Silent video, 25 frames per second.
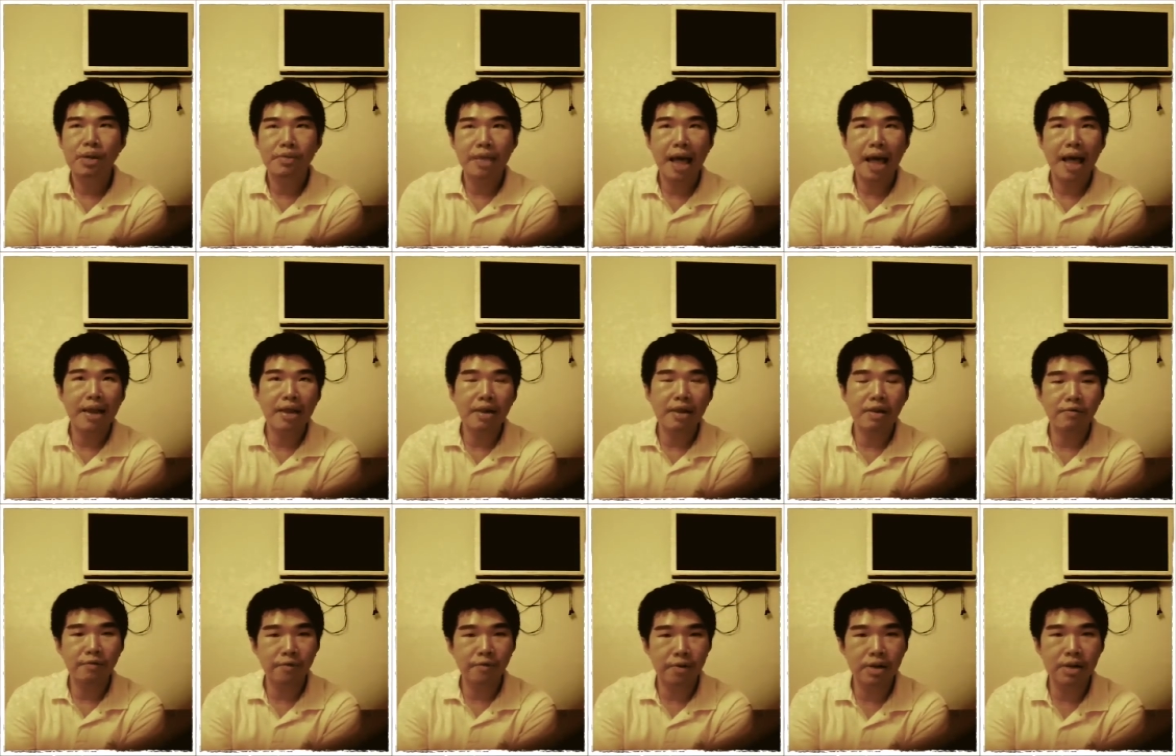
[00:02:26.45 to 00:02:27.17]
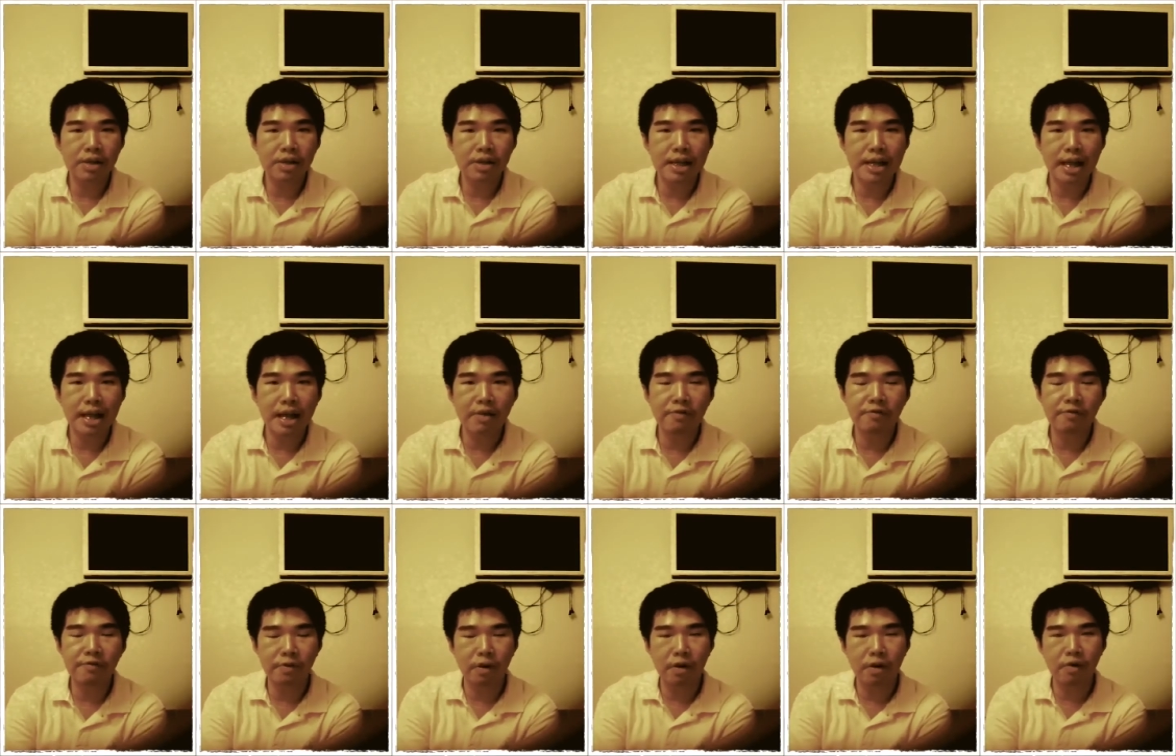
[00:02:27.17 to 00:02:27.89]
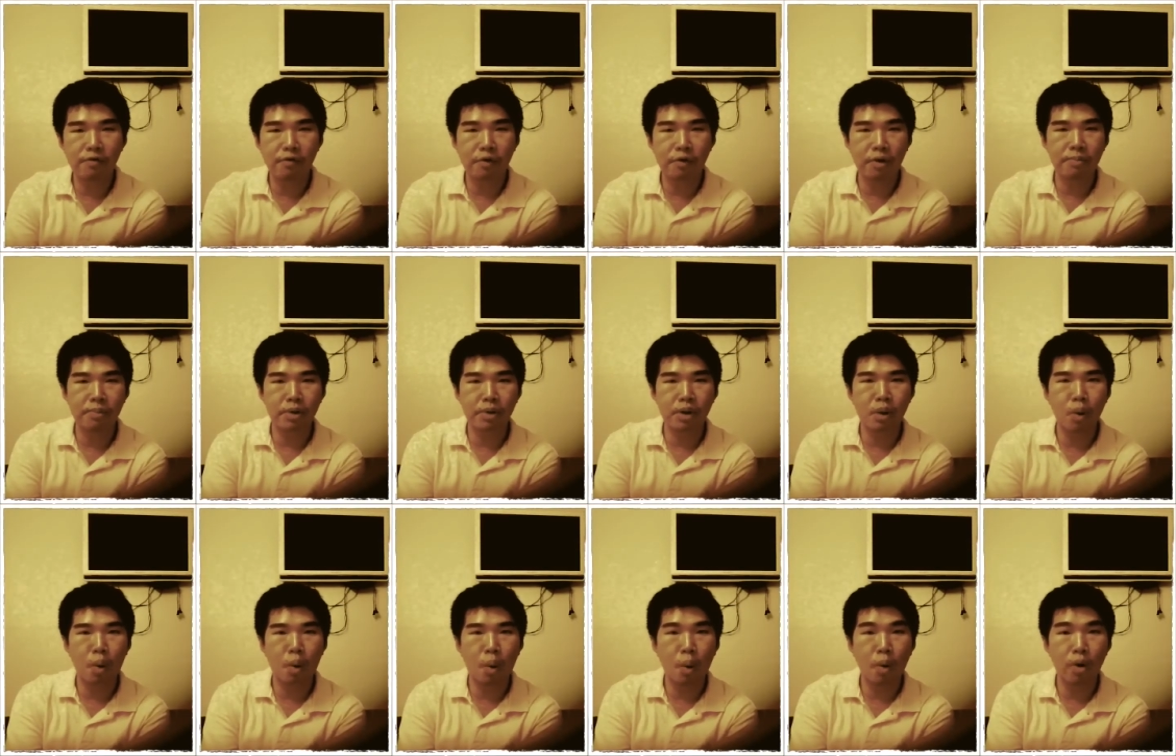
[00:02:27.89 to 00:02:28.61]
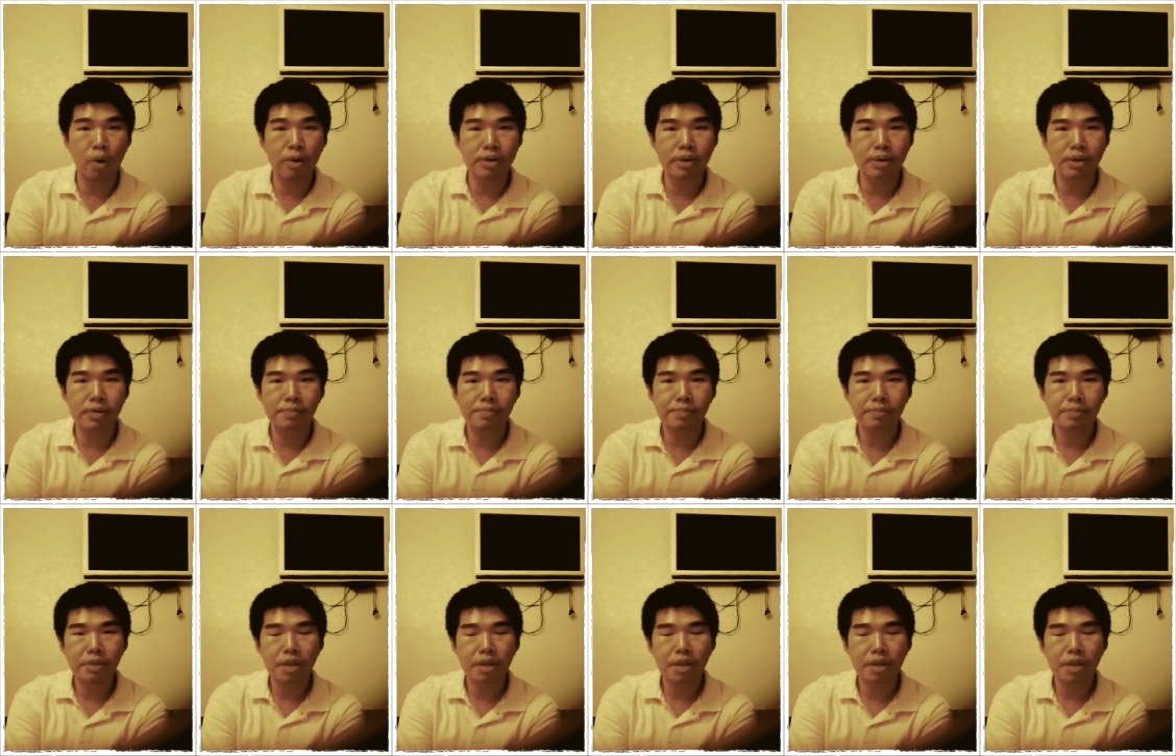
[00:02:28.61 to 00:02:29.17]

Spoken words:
That is the first thing I've got from the course.